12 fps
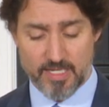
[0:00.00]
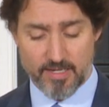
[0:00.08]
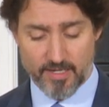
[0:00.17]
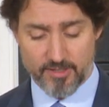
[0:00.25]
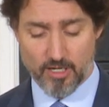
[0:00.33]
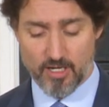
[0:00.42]

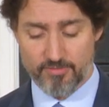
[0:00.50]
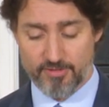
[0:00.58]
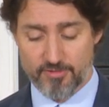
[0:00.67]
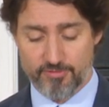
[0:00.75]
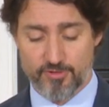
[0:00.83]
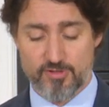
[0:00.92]
cut off
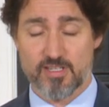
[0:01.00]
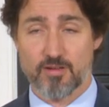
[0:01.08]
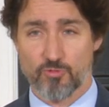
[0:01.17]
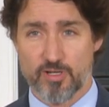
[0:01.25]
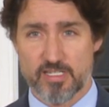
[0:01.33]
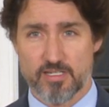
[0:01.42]
if for
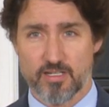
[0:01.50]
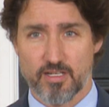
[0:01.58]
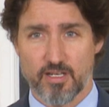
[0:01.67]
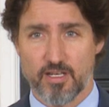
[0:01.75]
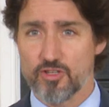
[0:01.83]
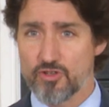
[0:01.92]
some reason
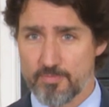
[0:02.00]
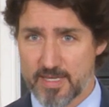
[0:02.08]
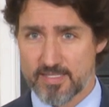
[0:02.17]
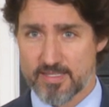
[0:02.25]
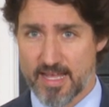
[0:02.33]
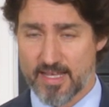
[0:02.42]
you
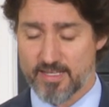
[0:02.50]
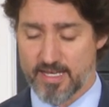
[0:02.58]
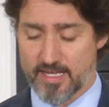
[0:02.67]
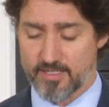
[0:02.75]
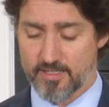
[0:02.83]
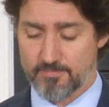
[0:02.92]
miss that
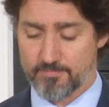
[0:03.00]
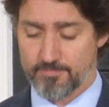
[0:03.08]
date.